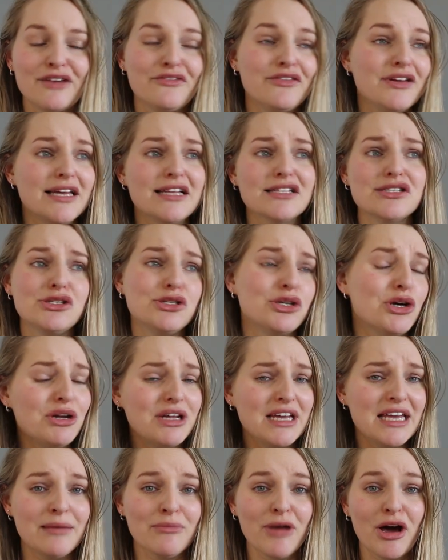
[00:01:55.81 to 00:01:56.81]
If he gets
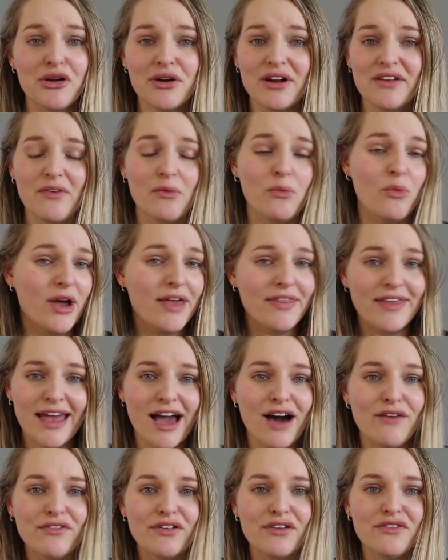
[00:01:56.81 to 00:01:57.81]
dirty, he might not even wear the
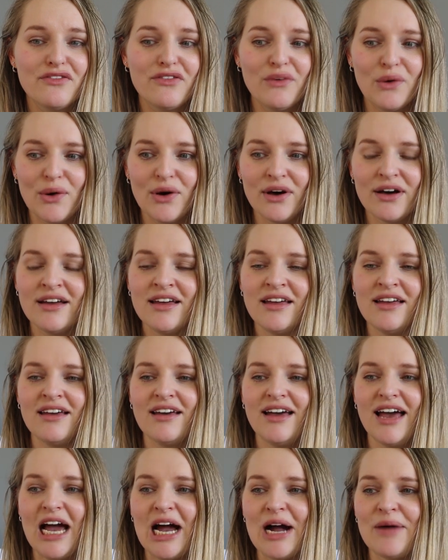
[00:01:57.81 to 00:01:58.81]
outfit for
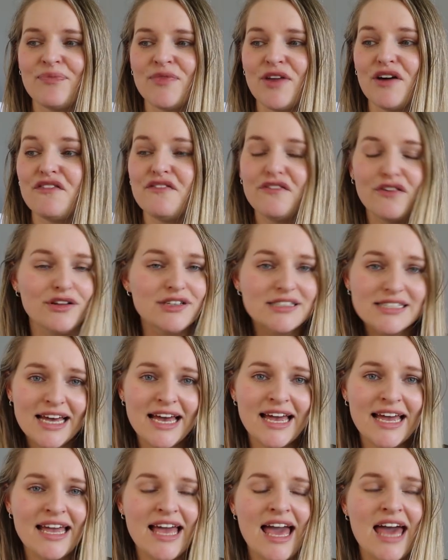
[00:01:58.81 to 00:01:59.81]
a full
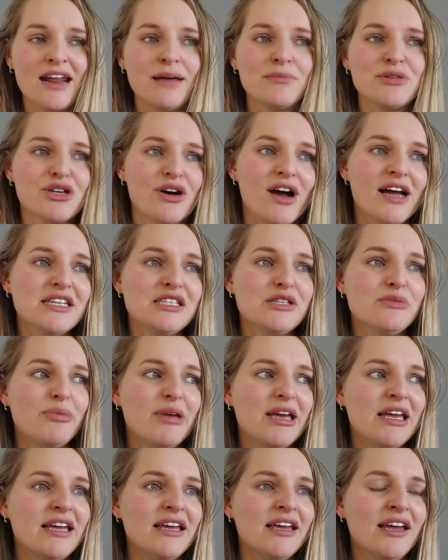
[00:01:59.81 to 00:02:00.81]
day. And I'm trying to
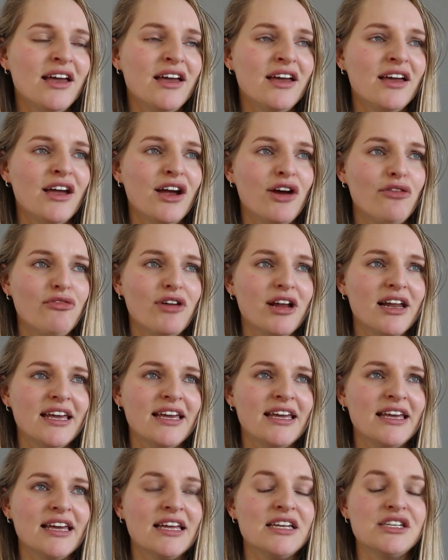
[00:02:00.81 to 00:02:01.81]
be
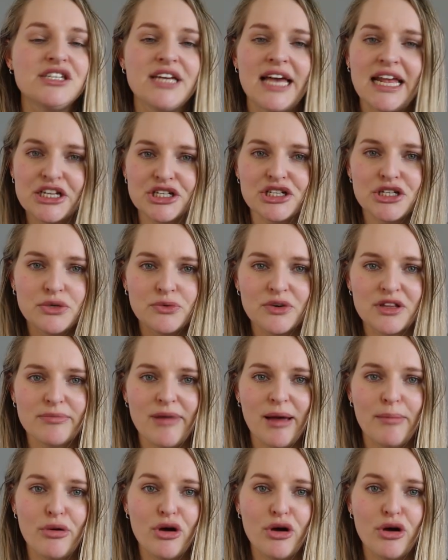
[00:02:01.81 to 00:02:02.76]
really intentional with my